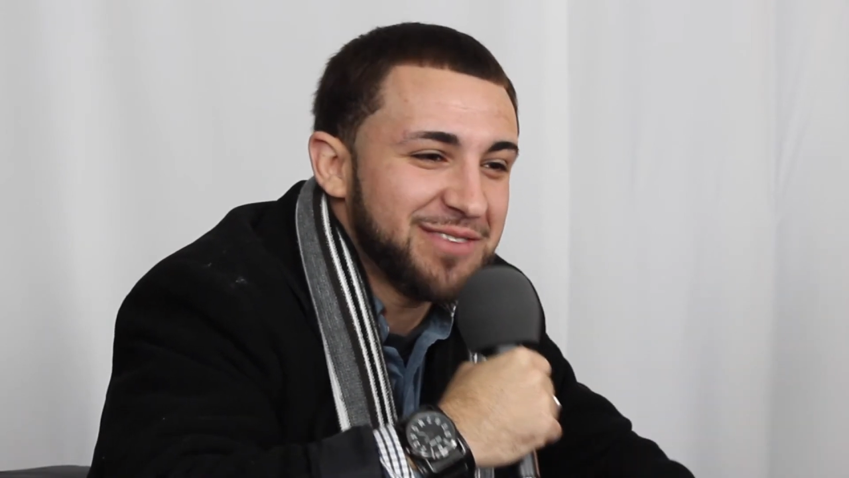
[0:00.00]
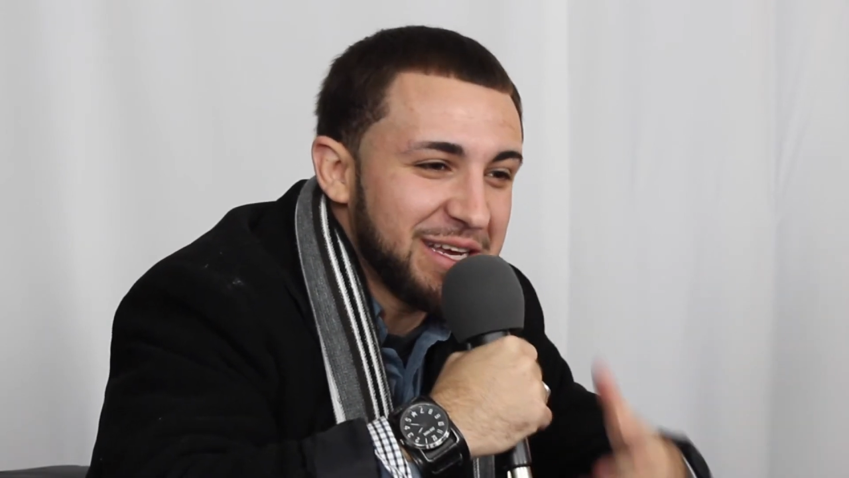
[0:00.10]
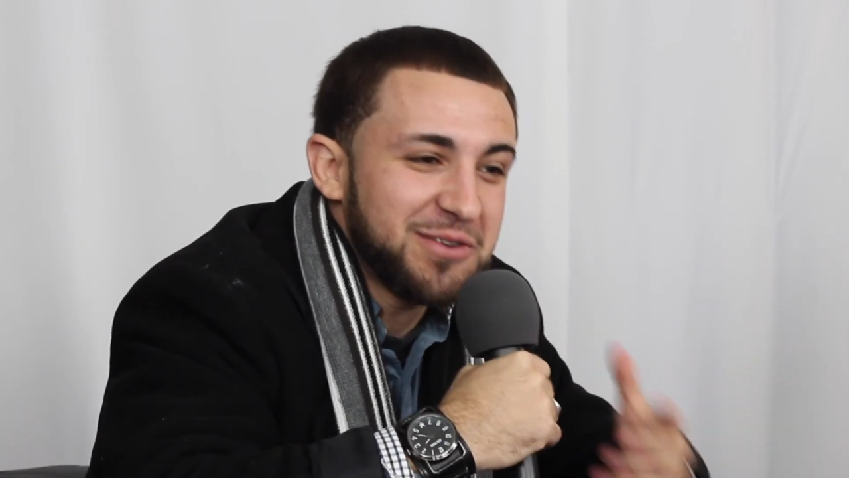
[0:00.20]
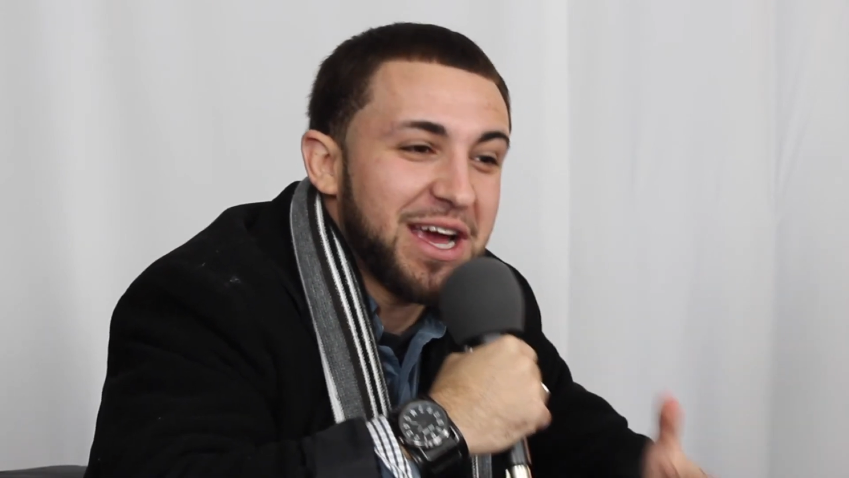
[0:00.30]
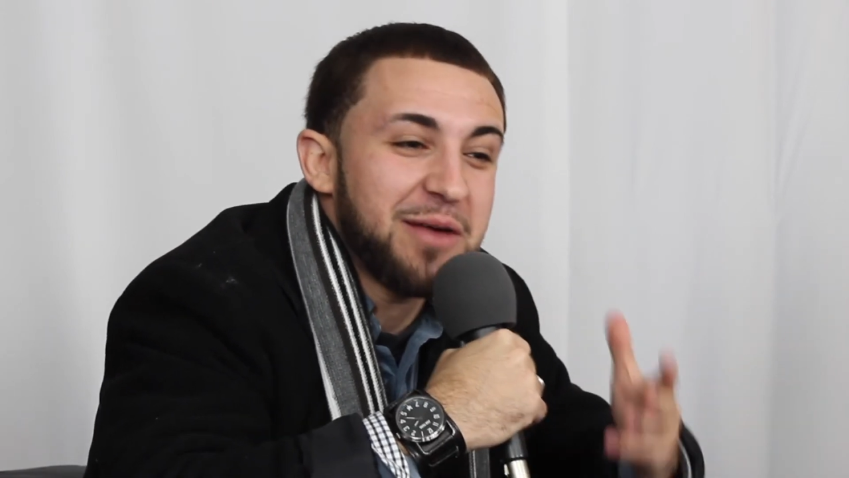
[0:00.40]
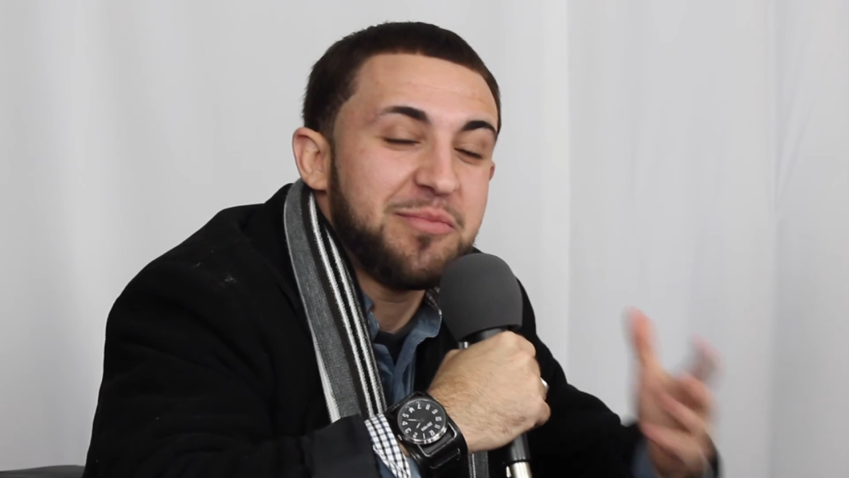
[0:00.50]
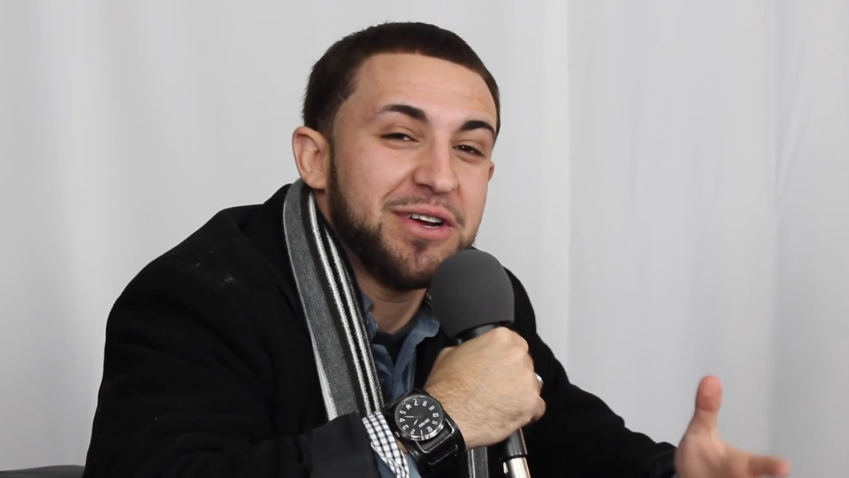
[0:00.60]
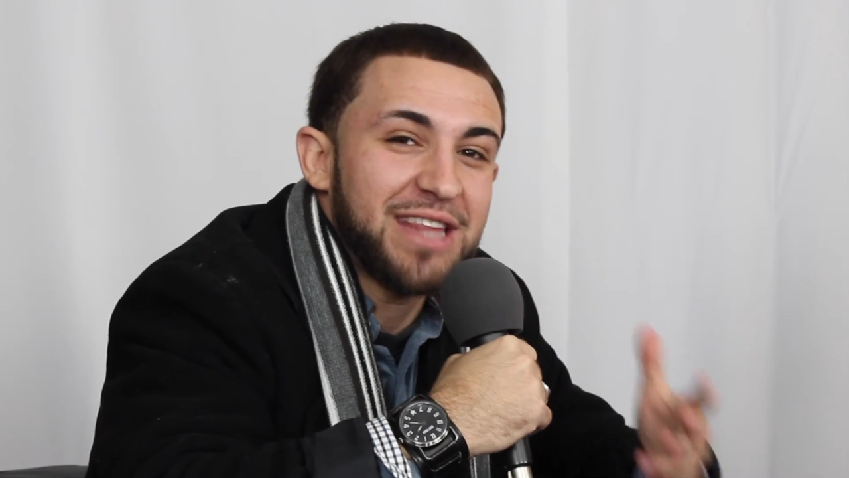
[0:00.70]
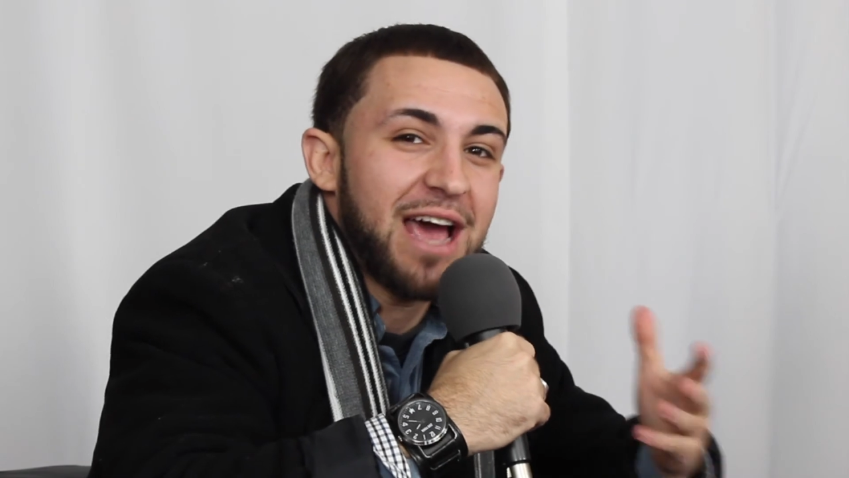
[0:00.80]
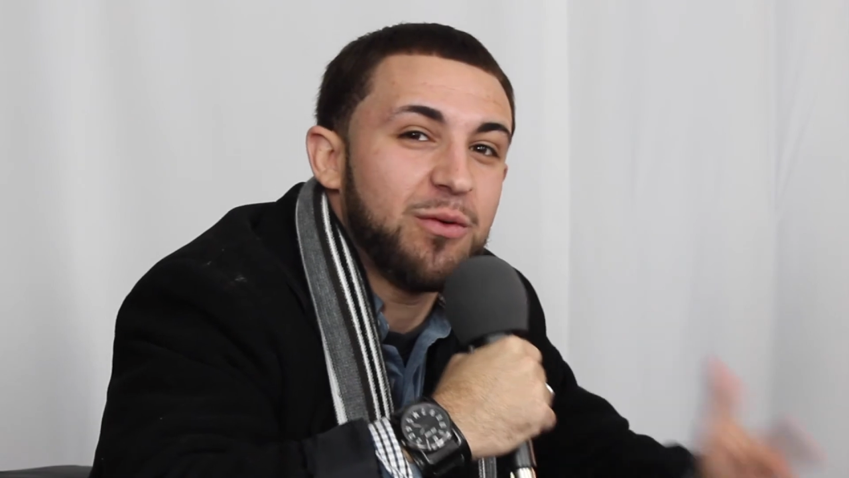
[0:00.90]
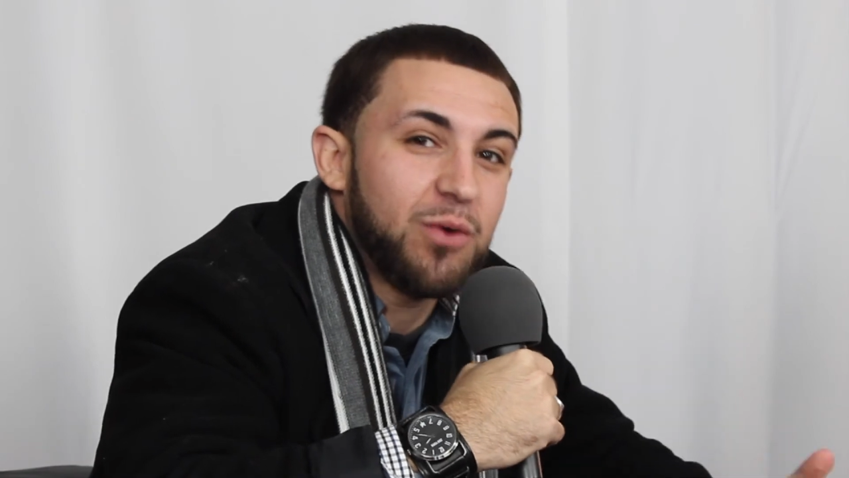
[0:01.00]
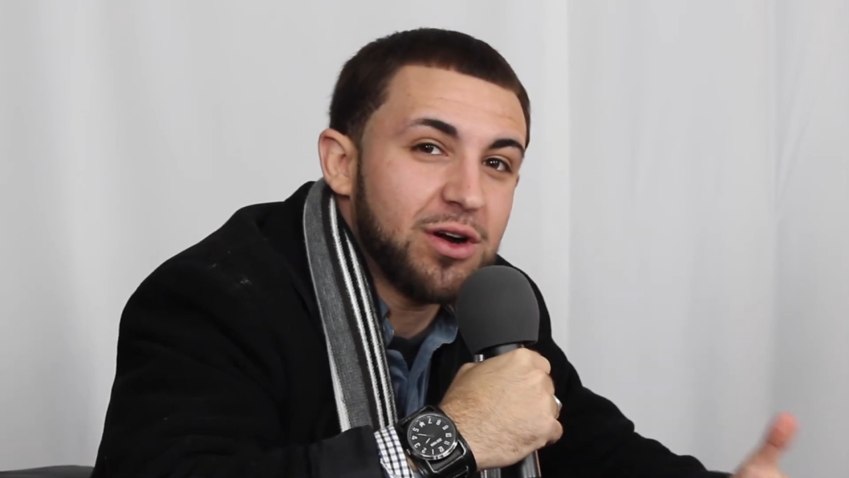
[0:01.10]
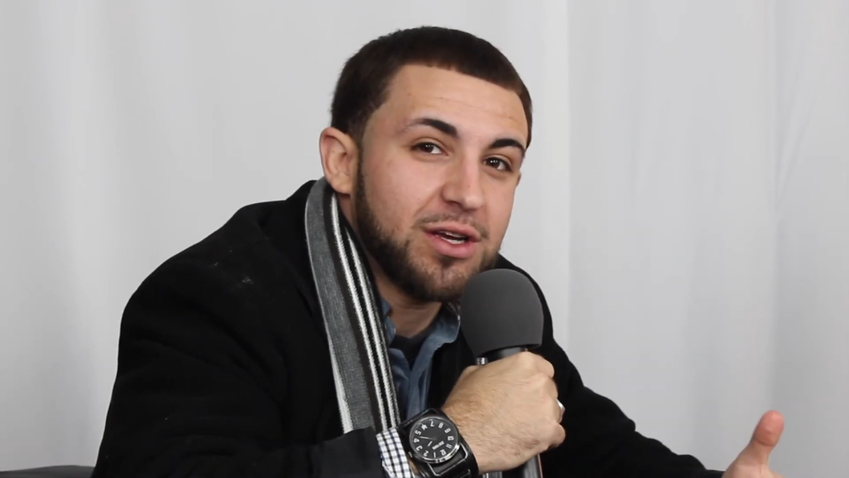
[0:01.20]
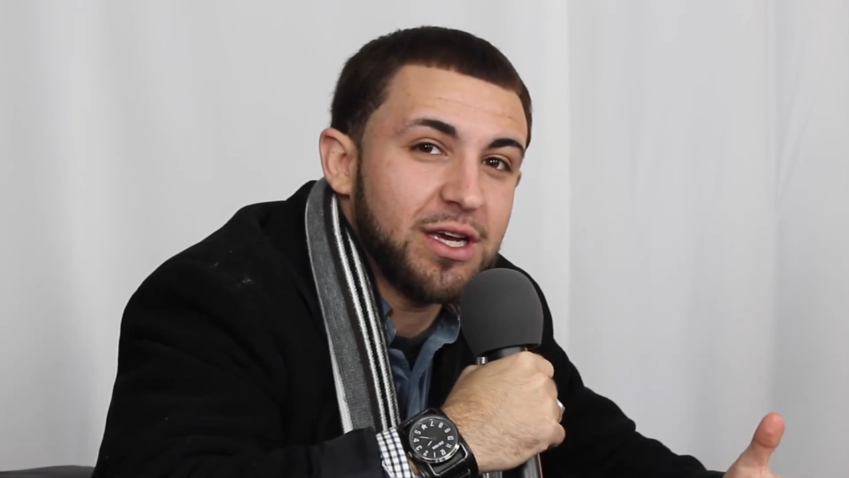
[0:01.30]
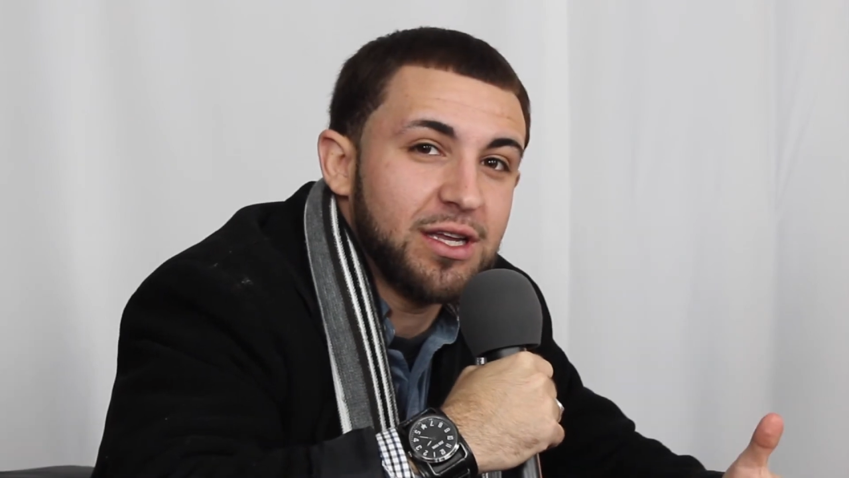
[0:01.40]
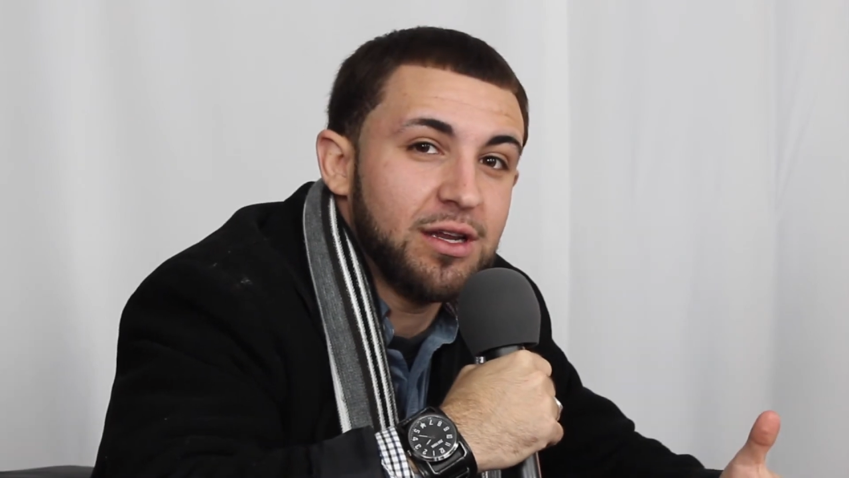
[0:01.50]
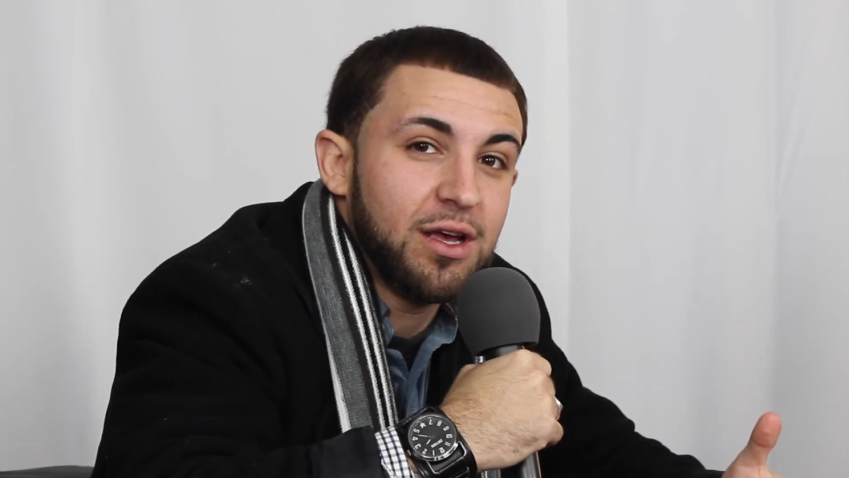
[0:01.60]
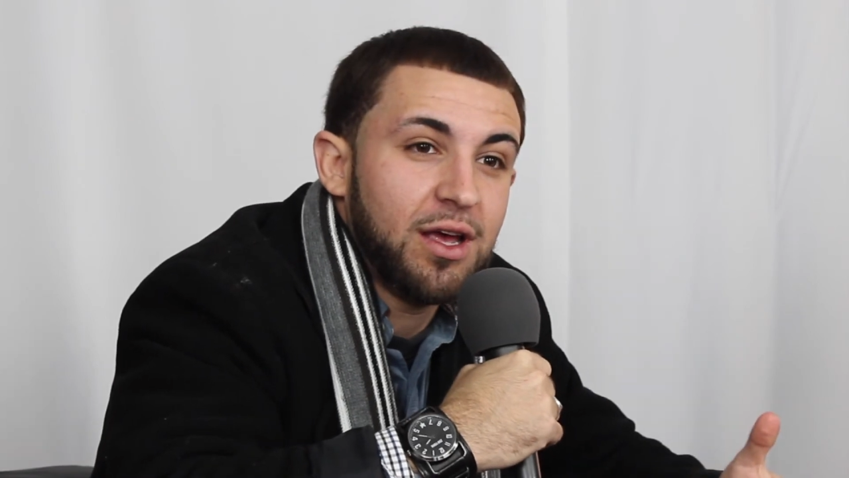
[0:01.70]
Like, you got to put that work in.